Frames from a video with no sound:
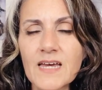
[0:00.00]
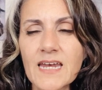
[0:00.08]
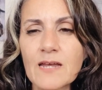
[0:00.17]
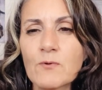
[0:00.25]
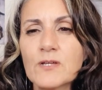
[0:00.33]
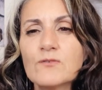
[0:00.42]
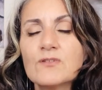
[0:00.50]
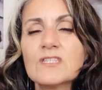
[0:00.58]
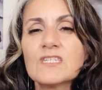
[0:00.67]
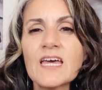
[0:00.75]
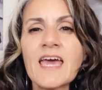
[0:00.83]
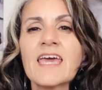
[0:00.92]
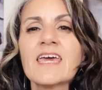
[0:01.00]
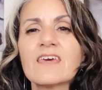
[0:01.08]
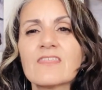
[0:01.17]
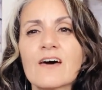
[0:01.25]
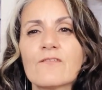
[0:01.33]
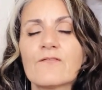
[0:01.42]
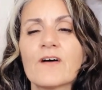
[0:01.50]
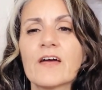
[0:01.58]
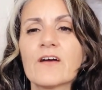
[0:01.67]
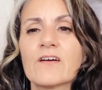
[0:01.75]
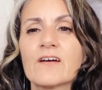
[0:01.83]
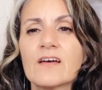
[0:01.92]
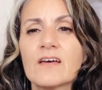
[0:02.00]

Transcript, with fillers: And I want you to take that fire